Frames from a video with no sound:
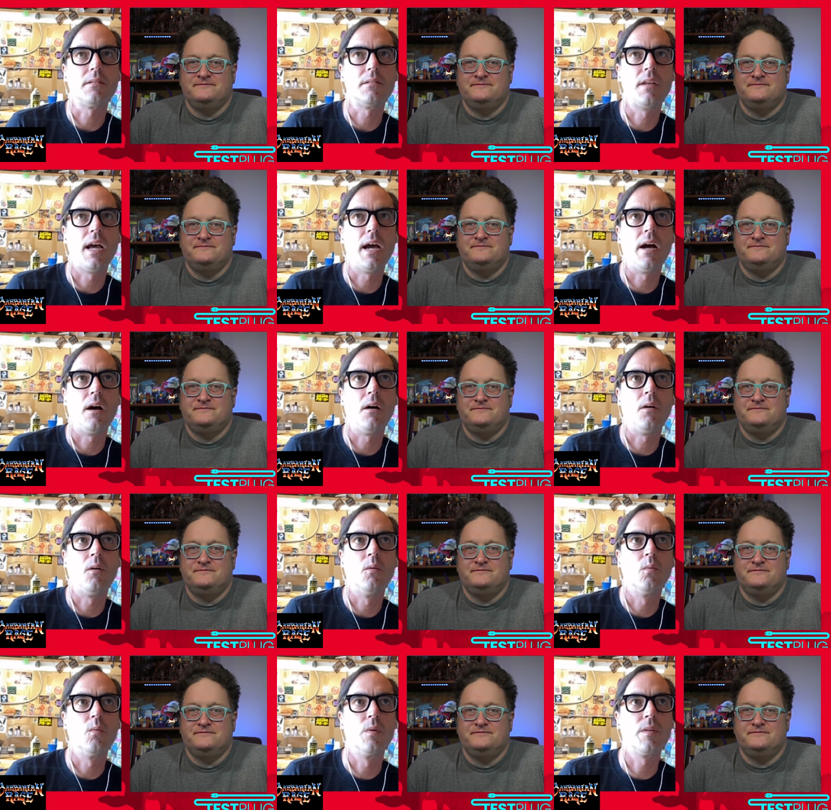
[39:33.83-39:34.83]
Speaker 1: now
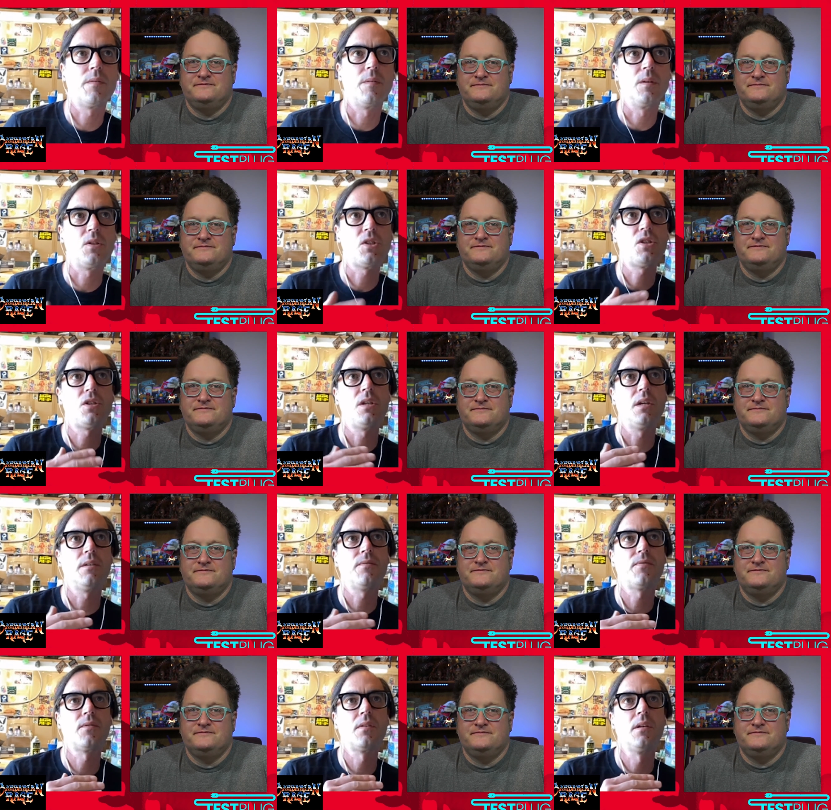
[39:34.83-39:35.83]
with the
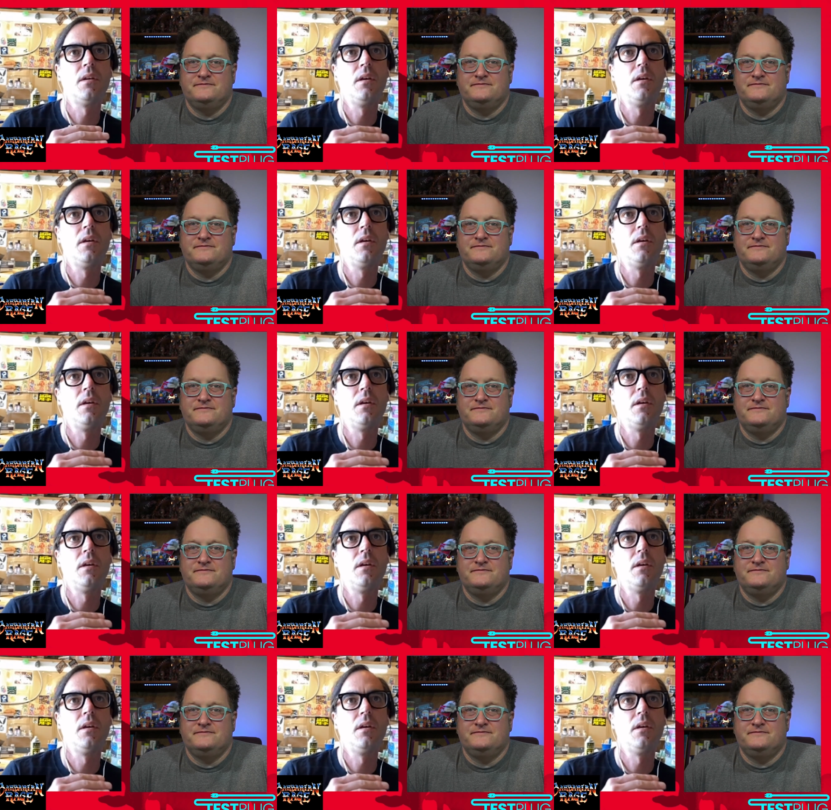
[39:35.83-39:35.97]
shift